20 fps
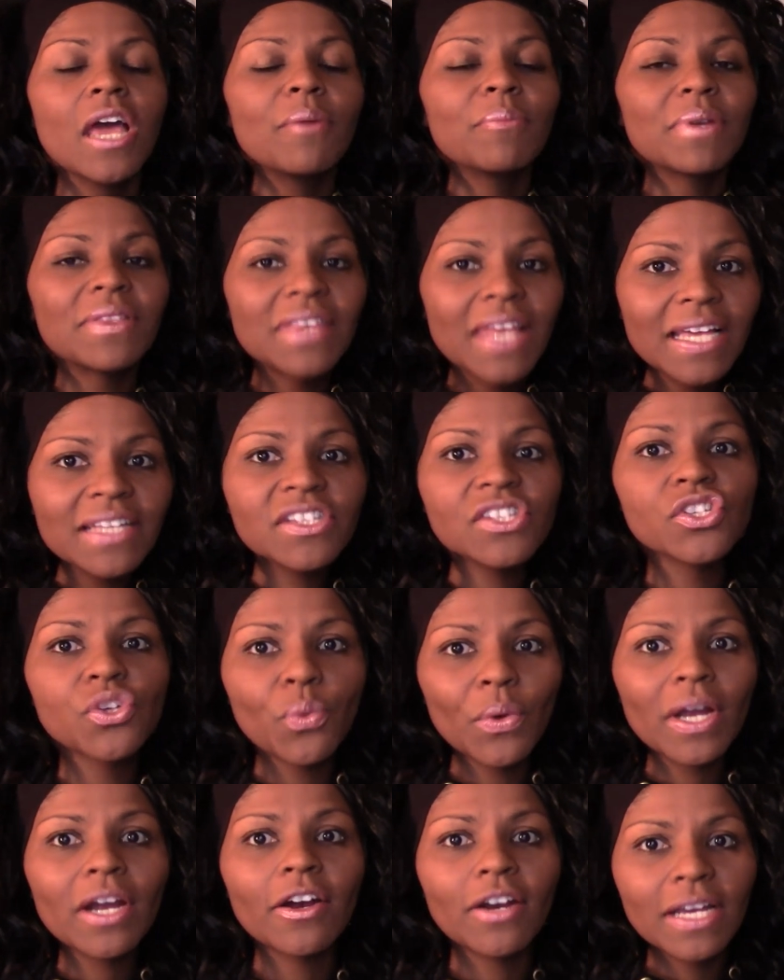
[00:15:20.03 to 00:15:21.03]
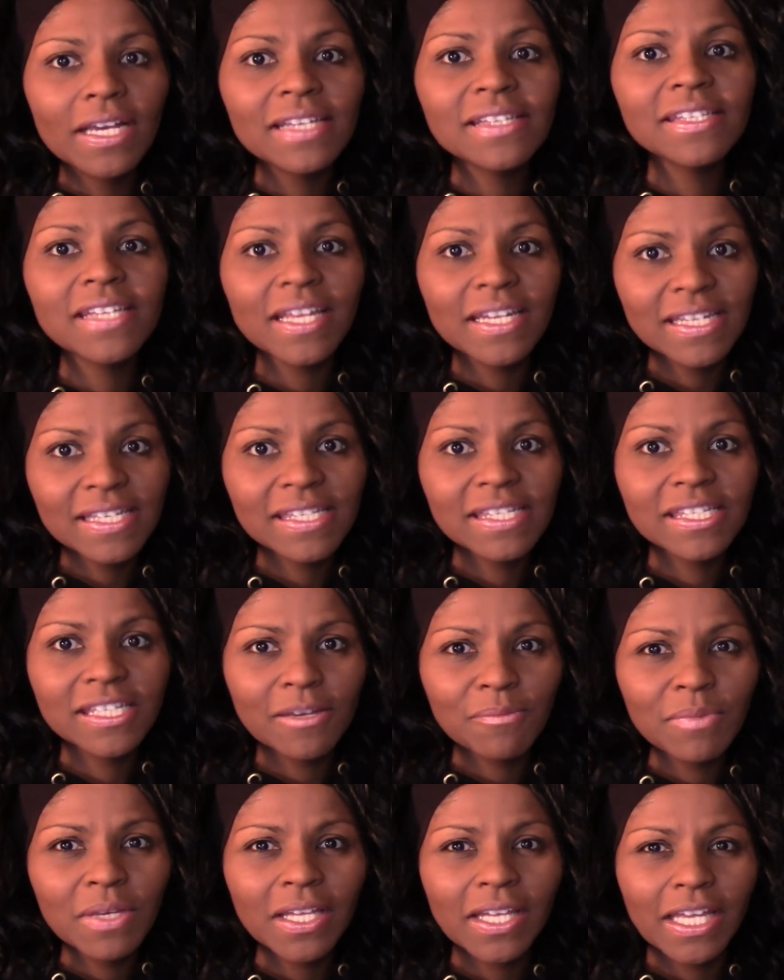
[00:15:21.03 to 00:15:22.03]
But that square is going to
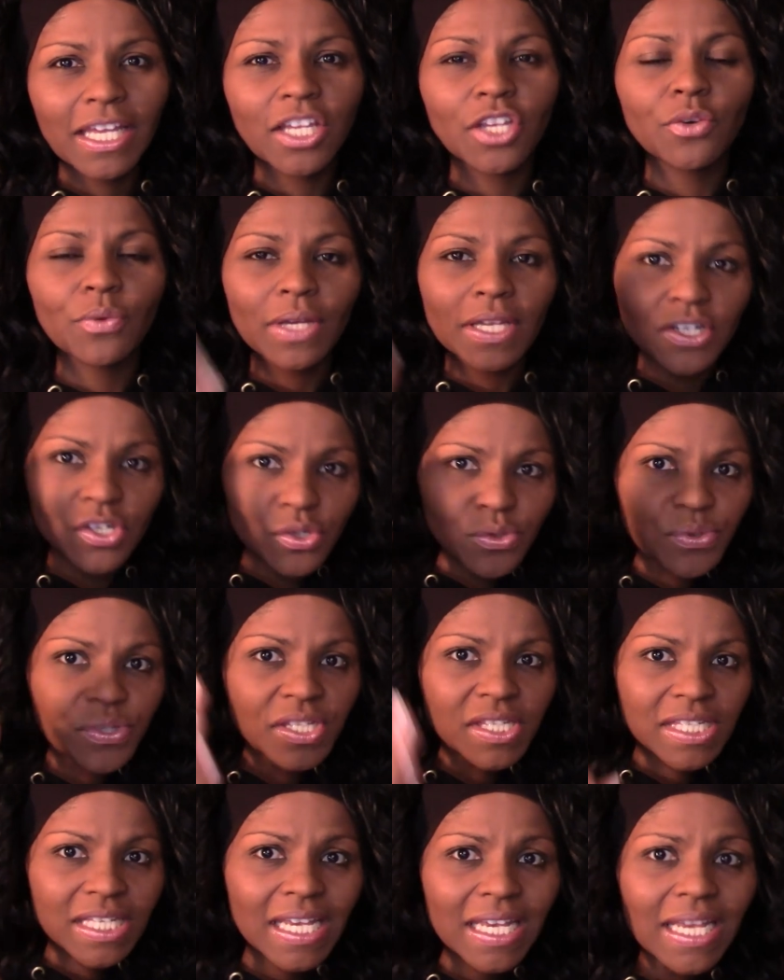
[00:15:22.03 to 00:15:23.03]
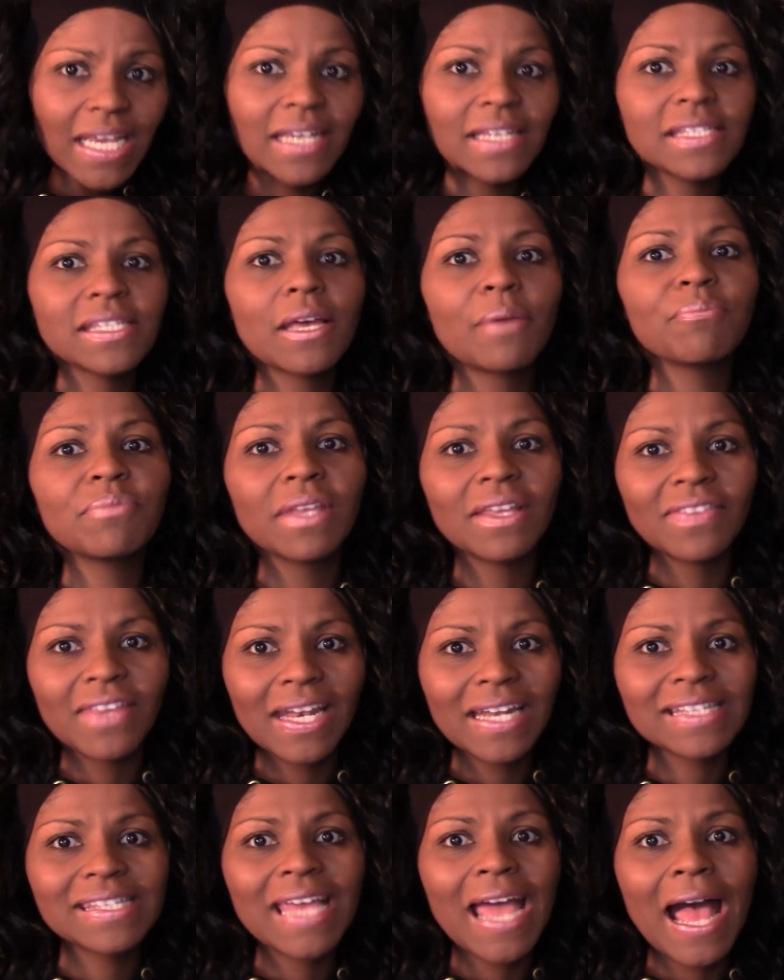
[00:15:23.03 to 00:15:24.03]
stimulate you into seeing something that
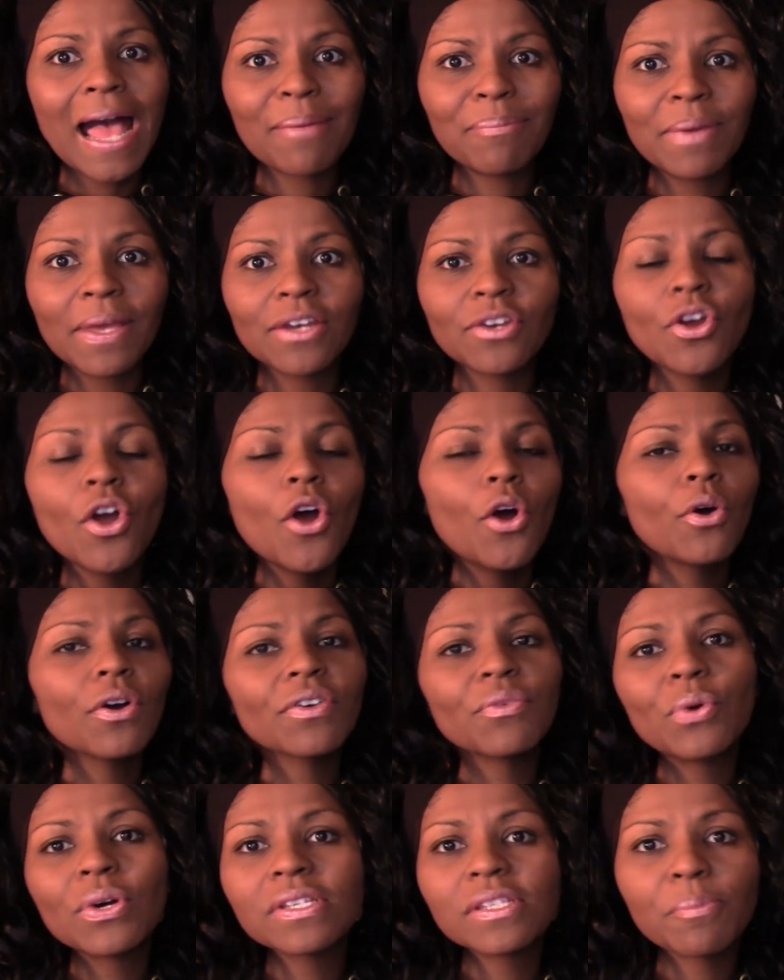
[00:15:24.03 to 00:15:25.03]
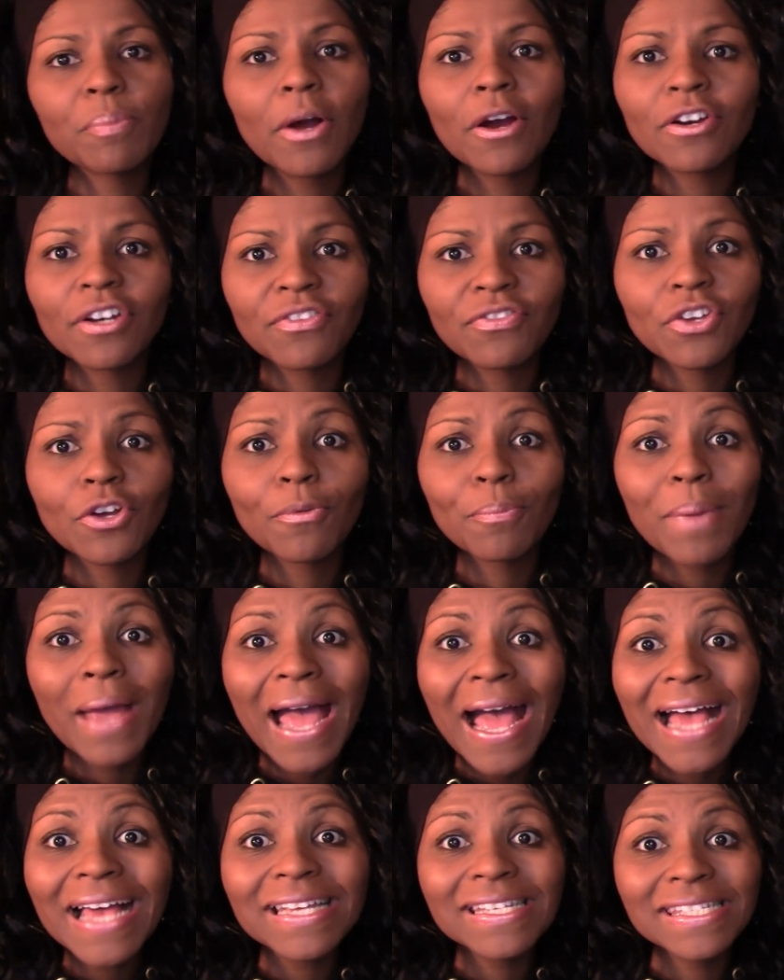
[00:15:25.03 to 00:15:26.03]
has happened or was a part of your
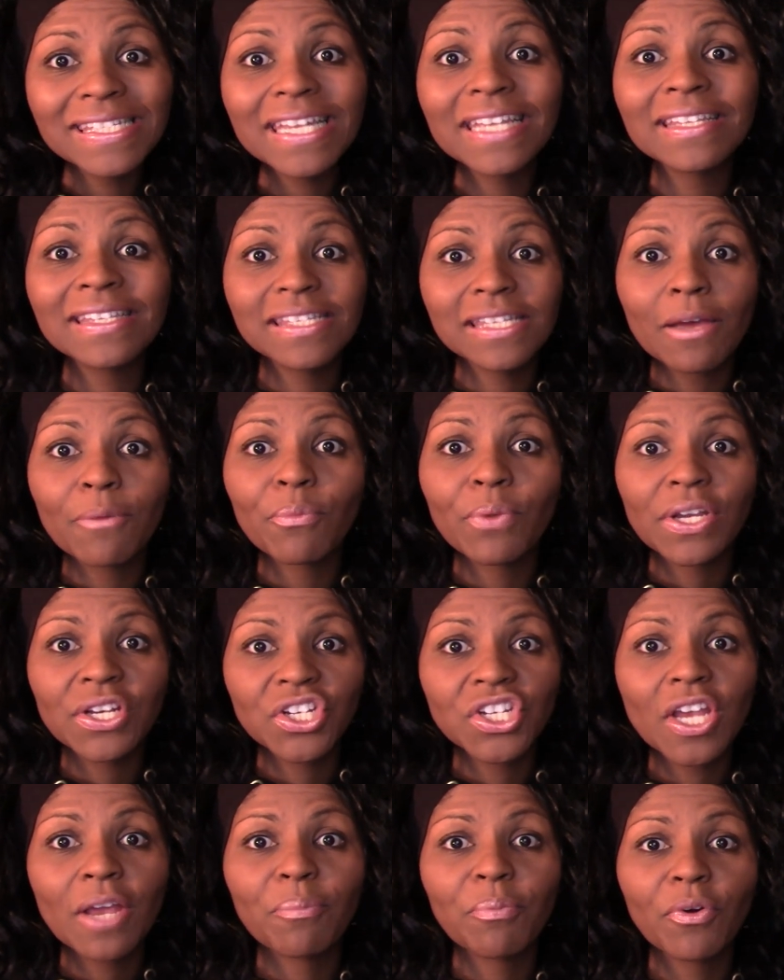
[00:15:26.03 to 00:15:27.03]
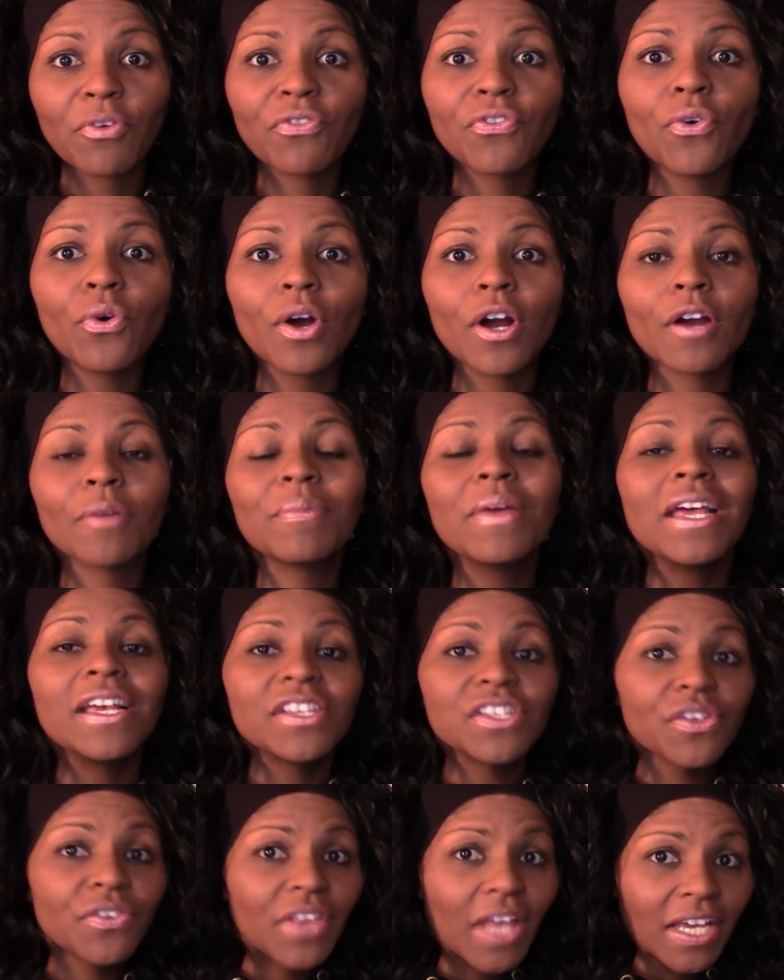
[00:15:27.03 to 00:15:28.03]
past in some way, shape, or form form
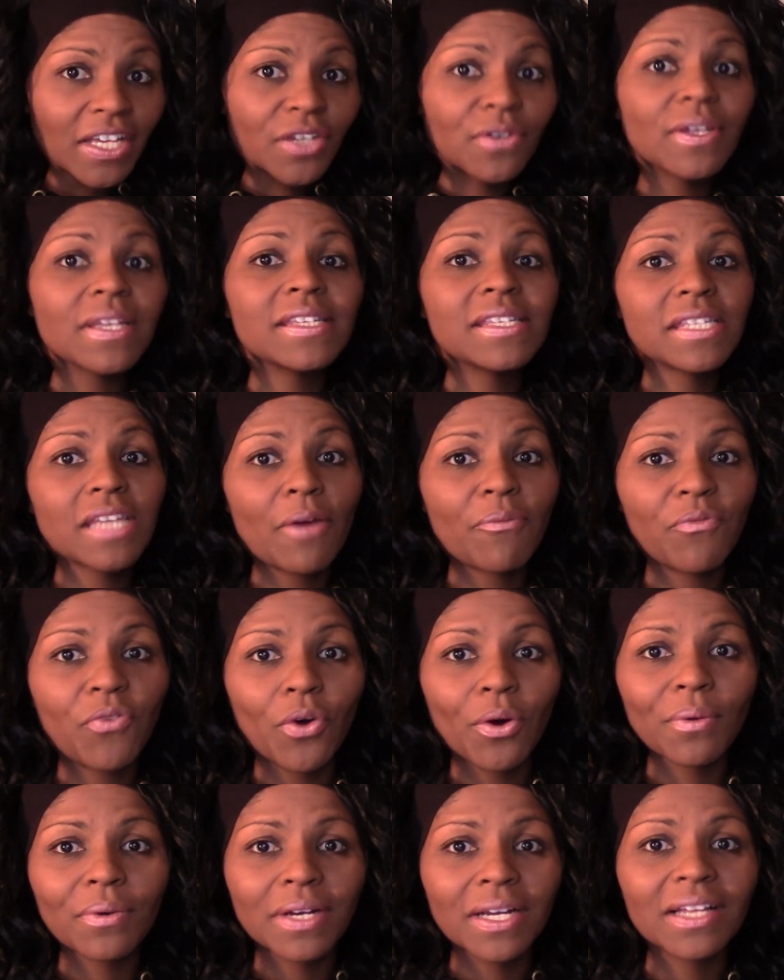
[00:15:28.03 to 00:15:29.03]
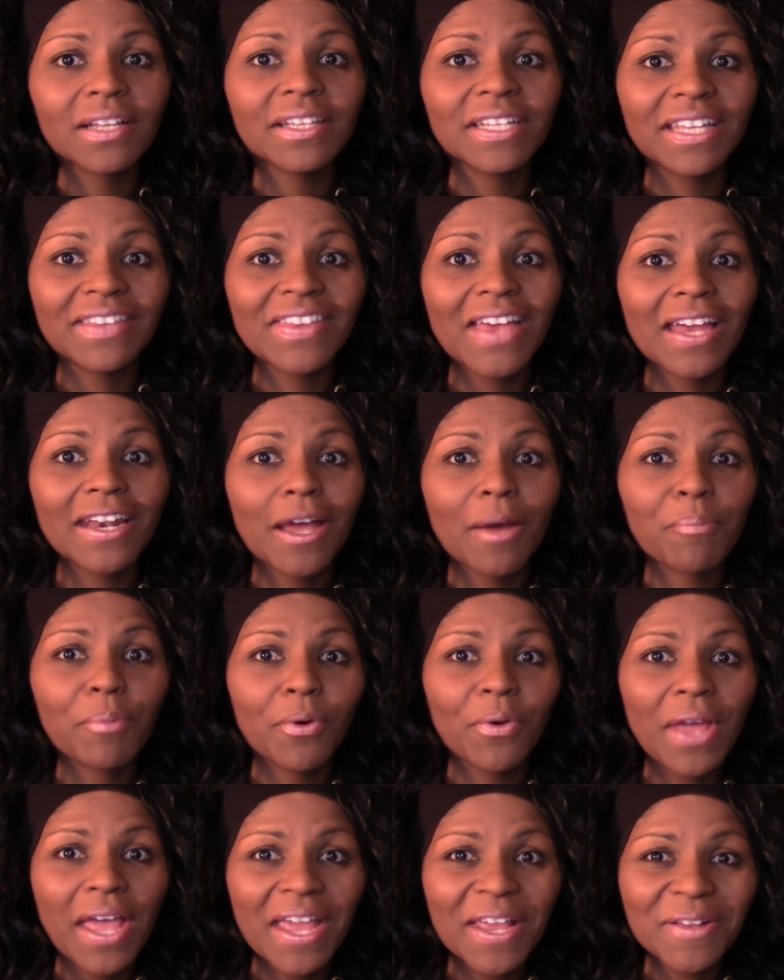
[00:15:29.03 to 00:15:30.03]
so that you can step forward and clean that up,
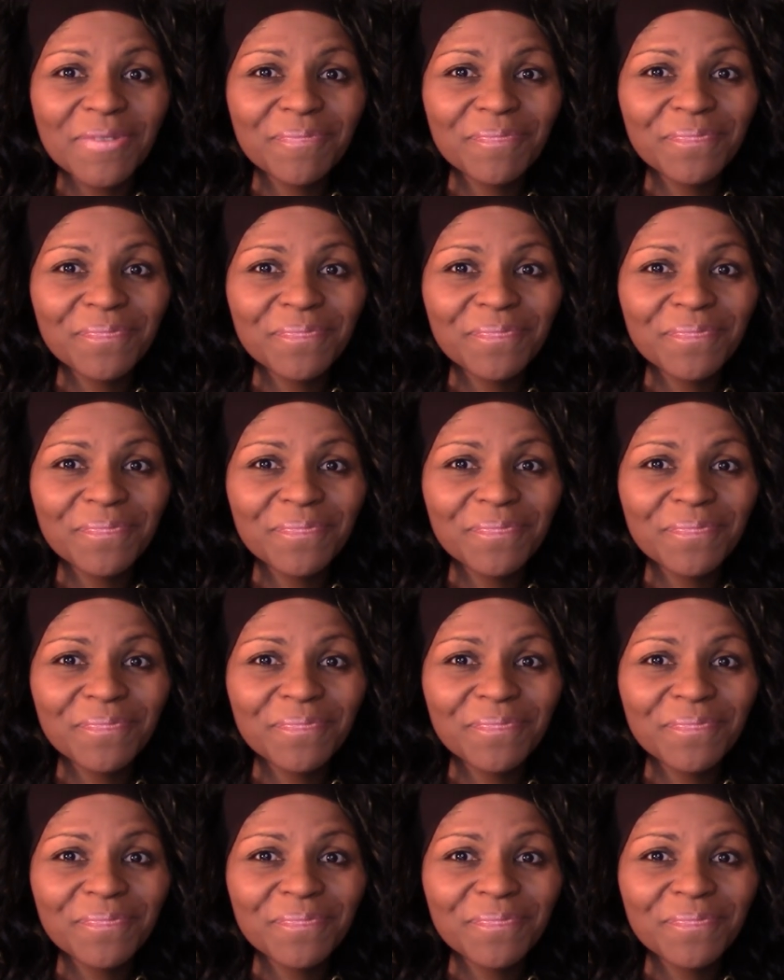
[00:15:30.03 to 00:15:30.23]
okay?